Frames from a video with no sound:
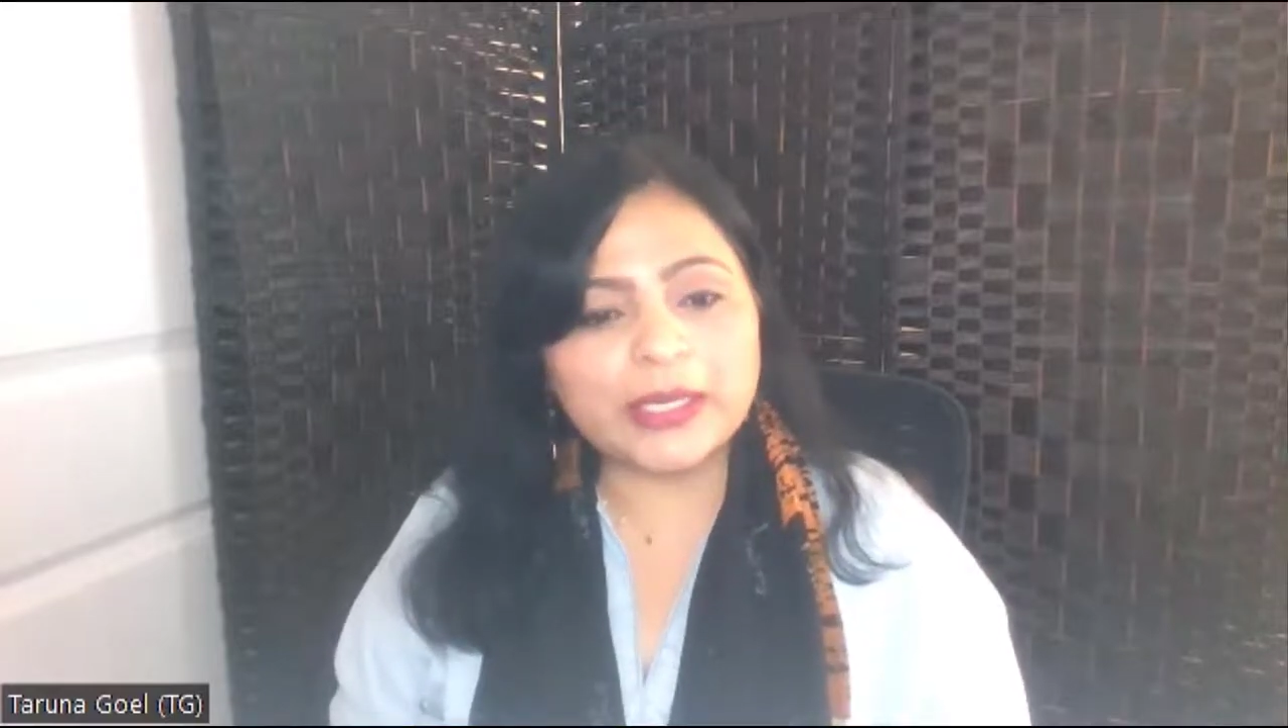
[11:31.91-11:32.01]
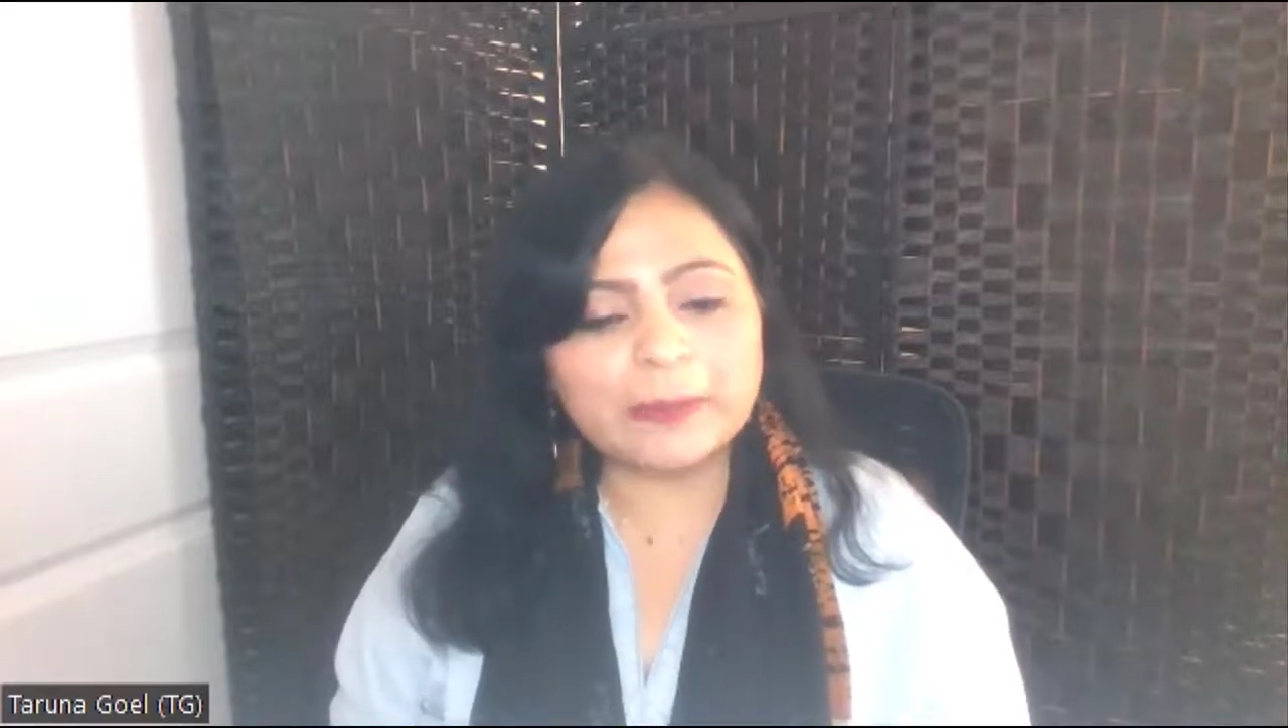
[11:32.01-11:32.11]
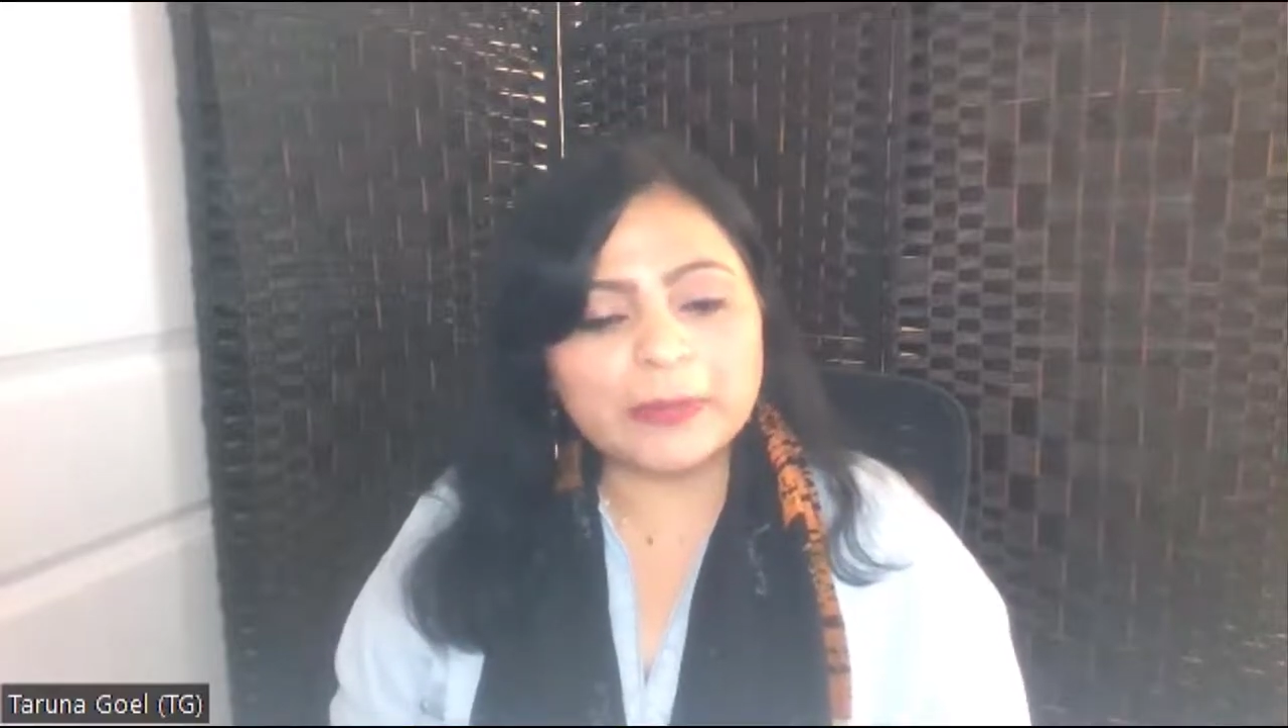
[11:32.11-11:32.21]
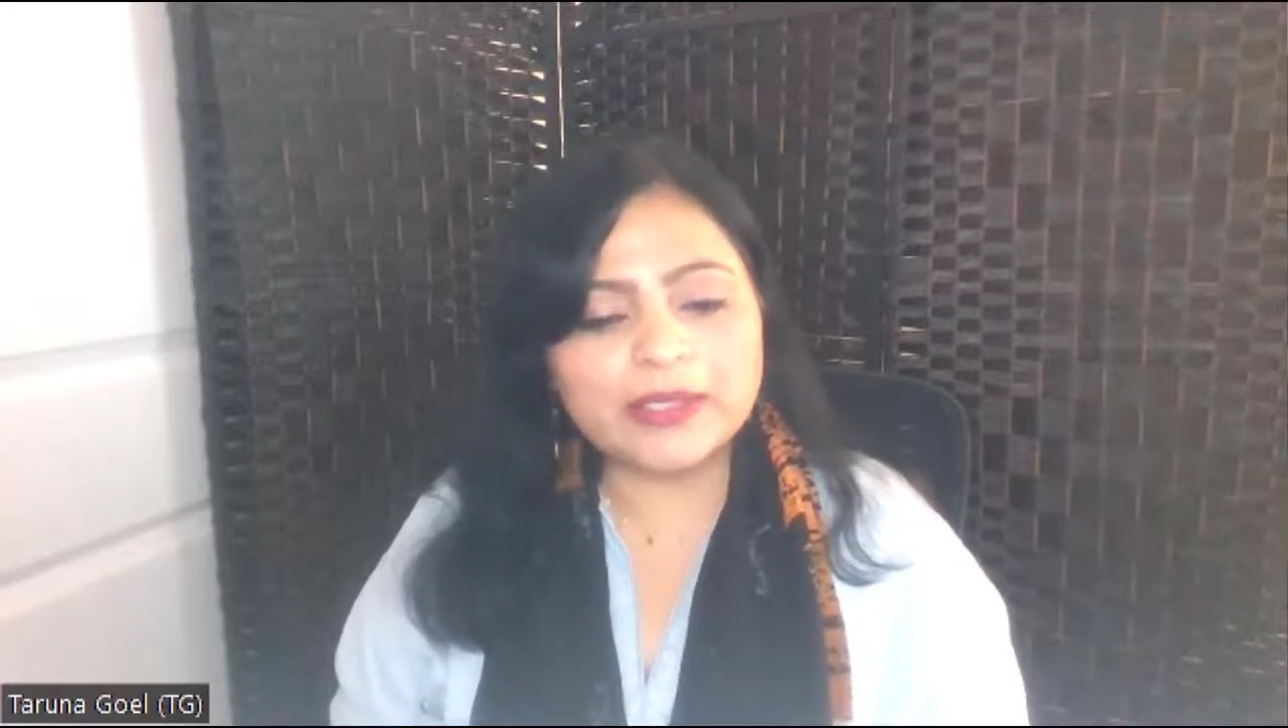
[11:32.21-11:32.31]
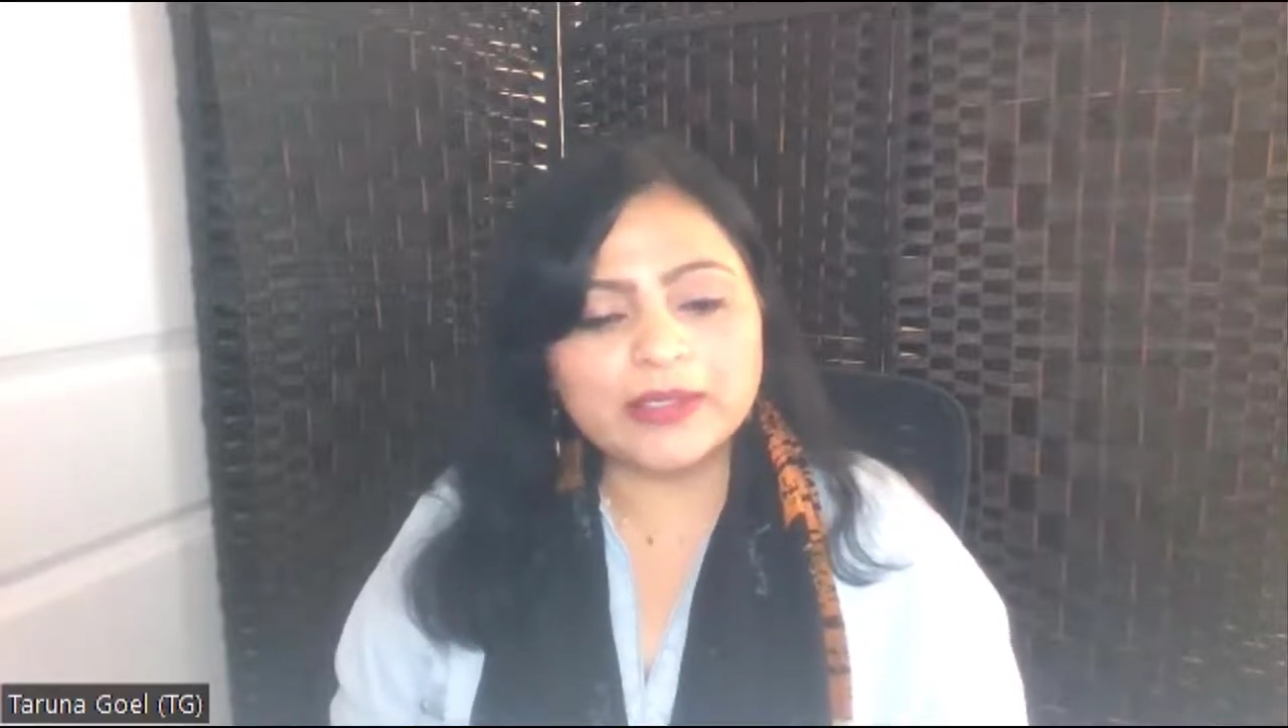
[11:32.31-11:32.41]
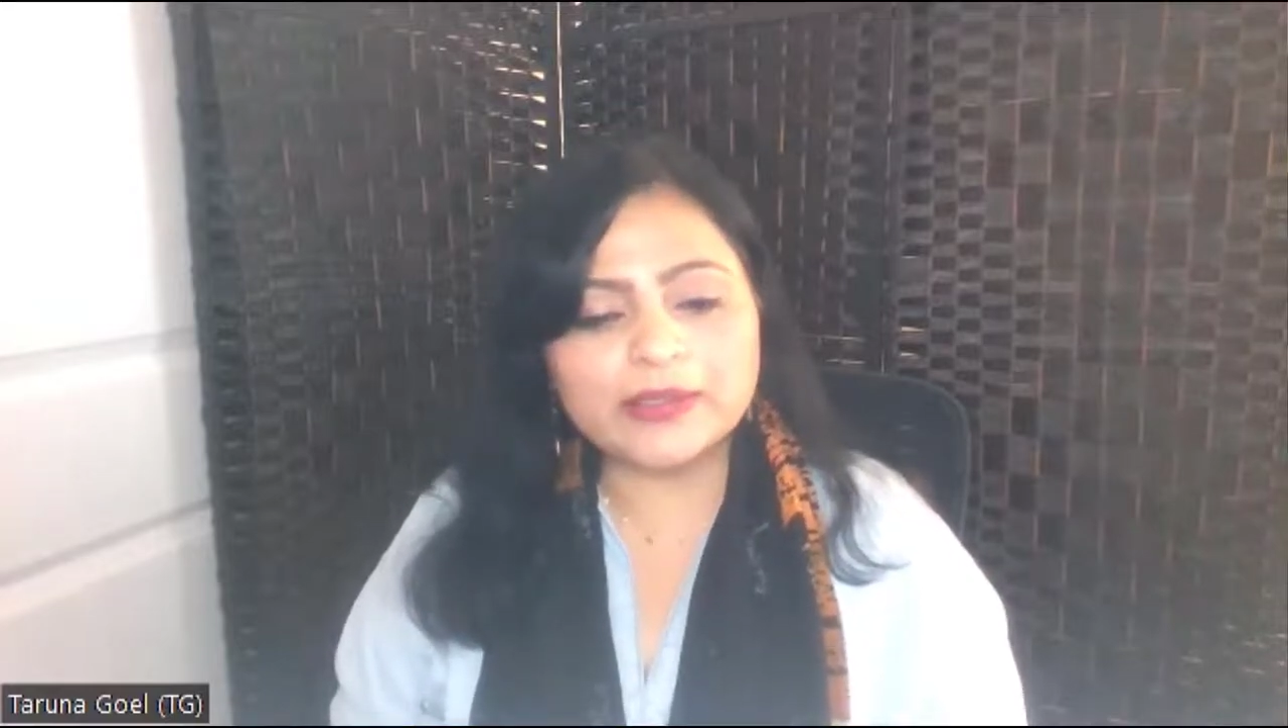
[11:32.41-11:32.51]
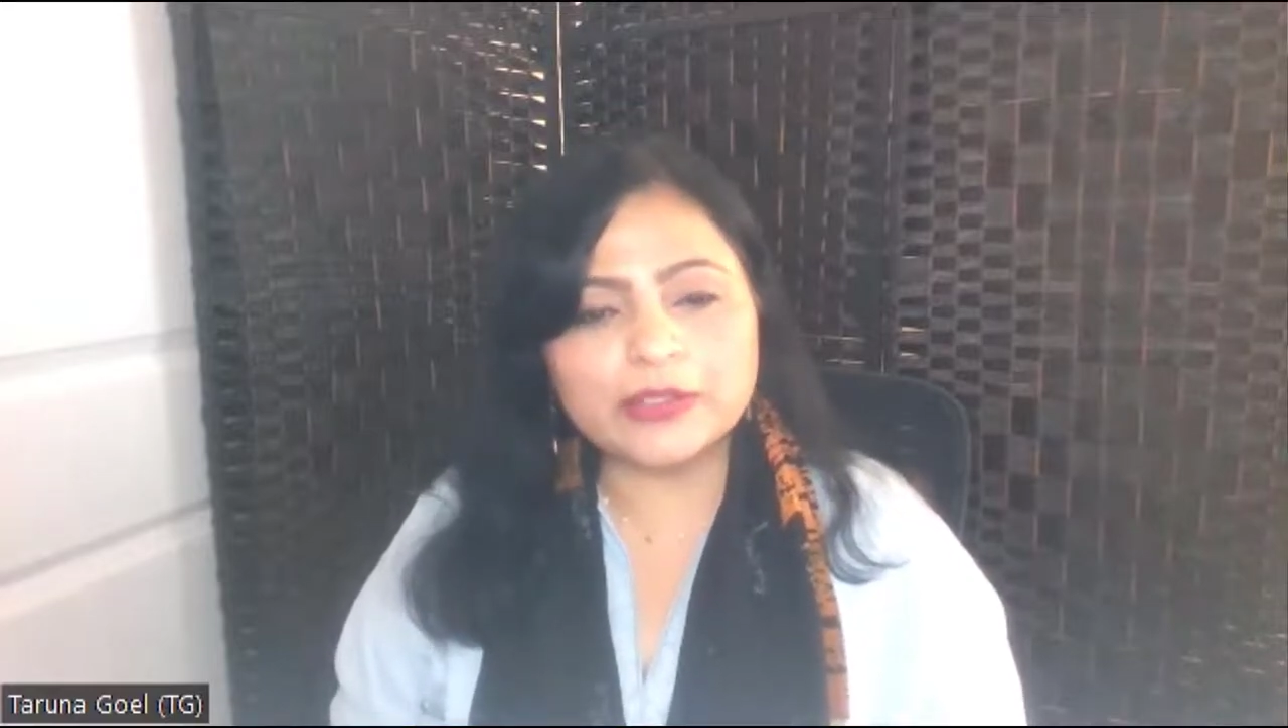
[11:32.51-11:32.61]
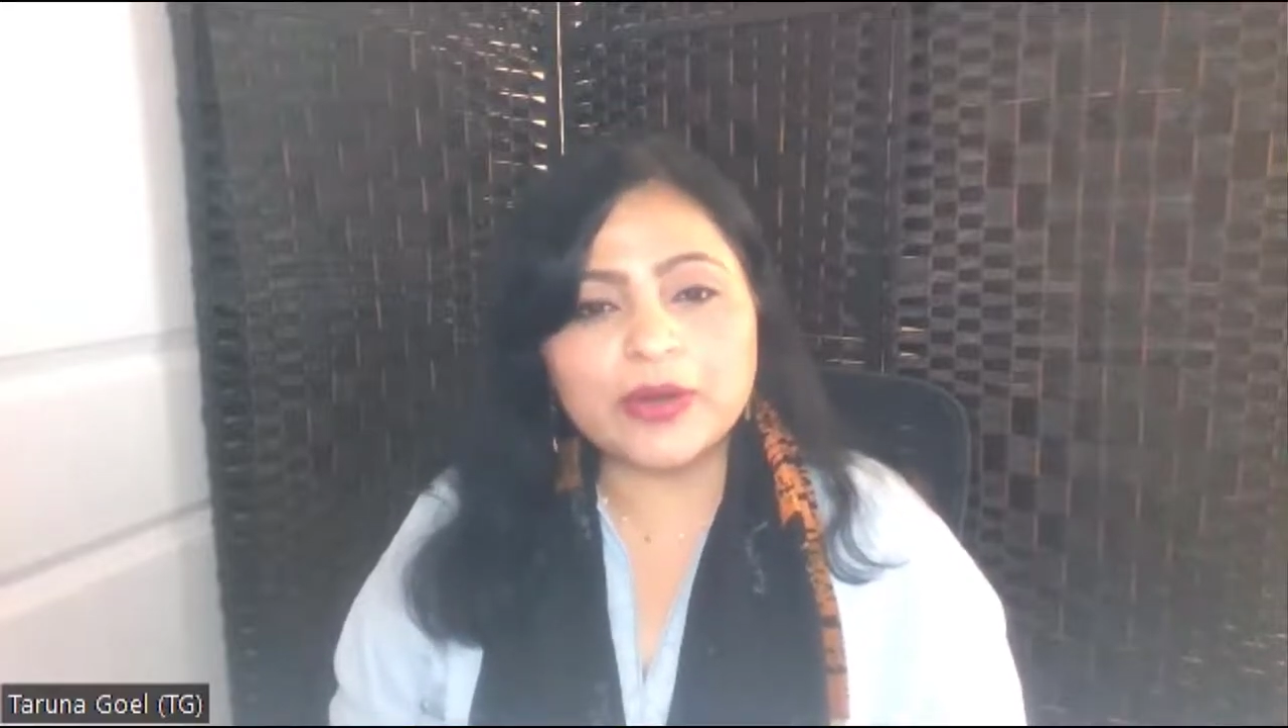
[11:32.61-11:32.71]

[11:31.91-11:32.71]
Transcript: him uh,